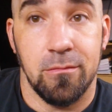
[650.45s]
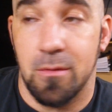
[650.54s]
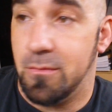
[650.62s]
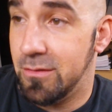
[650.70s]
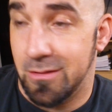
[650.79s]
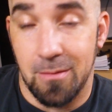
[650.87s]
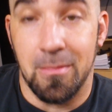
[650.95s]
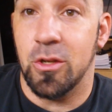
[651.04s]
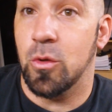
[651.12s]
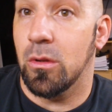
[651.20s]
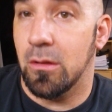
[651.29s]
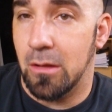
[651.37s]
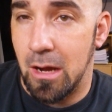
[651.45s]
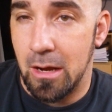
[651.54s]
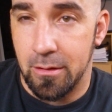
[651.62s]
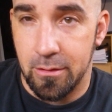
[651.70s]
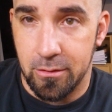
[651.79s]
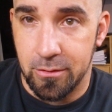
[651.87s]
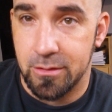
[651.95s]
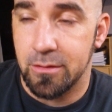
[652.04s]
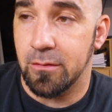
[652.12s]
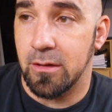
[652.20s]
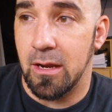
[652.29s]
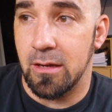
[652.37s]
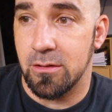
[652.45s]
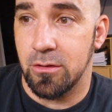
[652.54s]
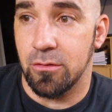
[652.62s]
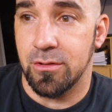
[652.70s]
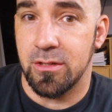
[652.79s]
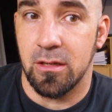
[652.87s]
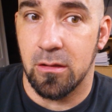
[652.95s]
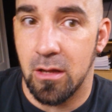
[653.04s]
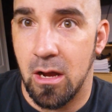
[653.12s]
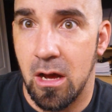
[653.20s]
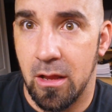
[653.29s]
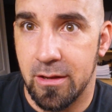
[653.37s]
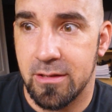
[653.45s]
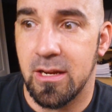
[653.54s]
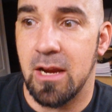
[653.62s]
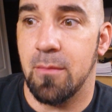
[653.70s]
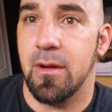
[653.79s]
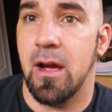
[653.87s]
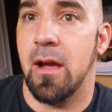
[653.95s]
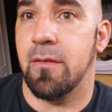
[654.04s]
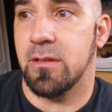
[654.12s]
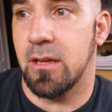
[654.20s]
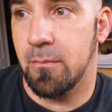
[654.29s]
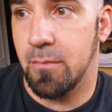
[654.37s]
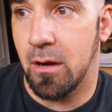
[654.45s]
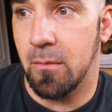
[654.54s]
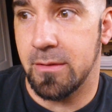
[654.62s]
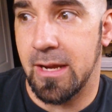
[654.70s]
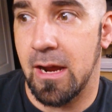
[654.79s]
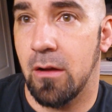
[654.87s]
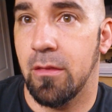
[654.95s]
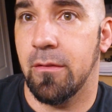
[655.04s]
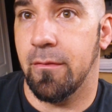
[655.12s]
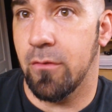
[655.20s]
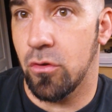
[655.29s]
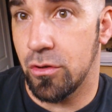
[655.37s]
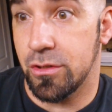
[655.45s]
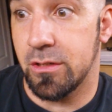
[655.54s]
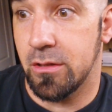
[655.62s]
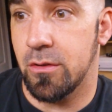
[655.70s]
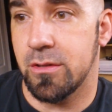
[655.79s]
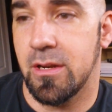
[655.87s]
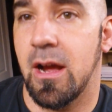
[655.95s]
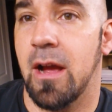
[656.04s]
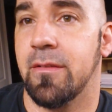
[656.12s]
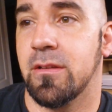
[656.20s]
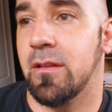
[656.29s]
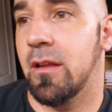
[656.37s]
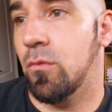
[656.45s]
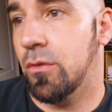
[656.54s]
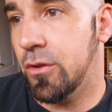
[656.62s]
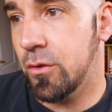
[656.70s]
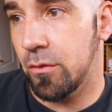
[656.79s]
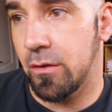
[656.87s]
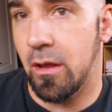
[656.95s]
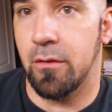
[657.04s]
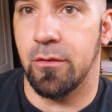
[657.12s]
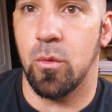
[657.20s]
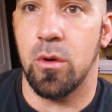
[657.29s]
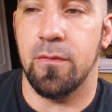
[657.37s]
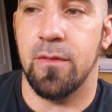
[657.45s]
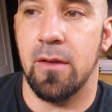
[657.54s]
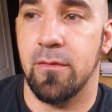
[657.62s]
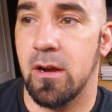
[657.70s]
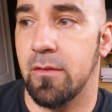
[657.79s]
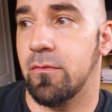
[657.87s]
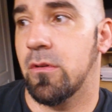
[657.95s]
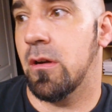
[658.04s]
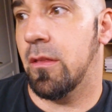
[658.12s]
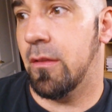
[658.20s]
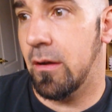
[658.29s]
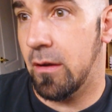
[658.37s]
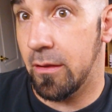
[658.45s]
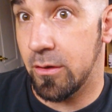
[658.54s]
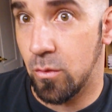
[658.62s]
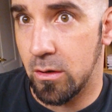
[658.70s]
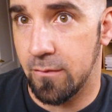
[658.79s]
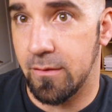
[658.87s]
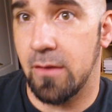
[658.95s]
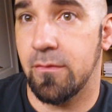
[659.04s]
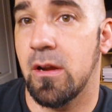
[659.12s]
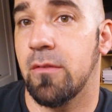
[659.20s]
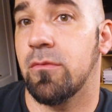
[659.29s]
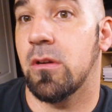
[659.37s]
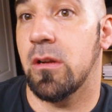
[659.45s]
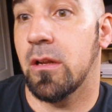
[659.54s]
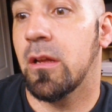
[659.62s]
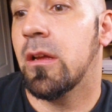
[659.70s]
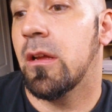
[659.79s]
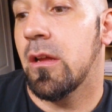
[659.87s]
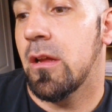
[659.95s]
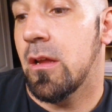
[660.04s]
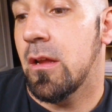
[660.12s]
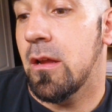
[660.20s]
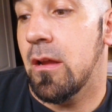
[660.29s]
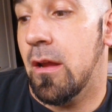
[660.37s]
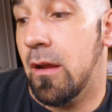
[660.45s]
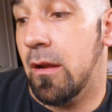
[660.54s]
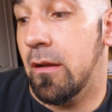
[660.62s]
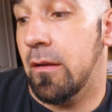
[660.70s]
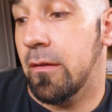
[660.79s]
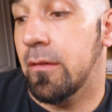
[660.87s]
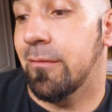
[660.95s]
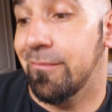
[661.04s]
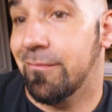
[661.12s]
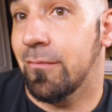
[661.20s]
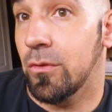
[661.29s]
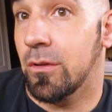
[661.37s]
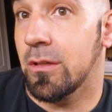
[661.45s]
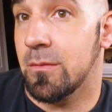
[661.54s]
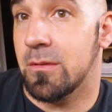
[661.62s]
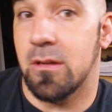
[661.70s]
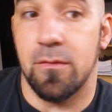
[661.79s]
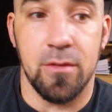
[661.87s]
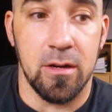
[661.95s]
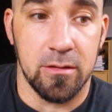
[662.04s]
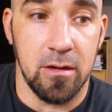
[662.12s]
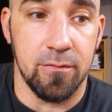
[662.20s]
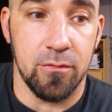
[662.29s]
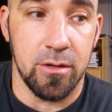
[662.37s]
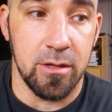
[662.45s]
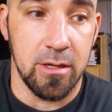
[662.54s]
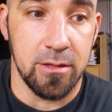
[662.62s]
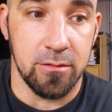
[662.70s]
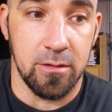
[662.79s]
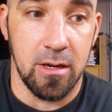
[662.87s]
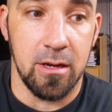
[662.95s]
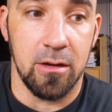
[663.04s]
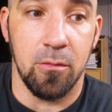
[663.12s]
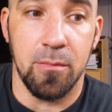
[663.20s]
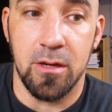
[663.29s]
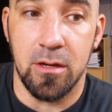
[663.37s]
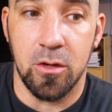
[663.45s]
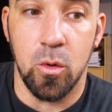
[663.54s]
I'm going to do a lot of those, okay? So you'll see a lot of the same knives getting pumped out, the versions of those knives, and then we'll do another 25 knife run, and then another 25 knife run. And we'll get some stuff knocked out for you guys, okay? And it'll be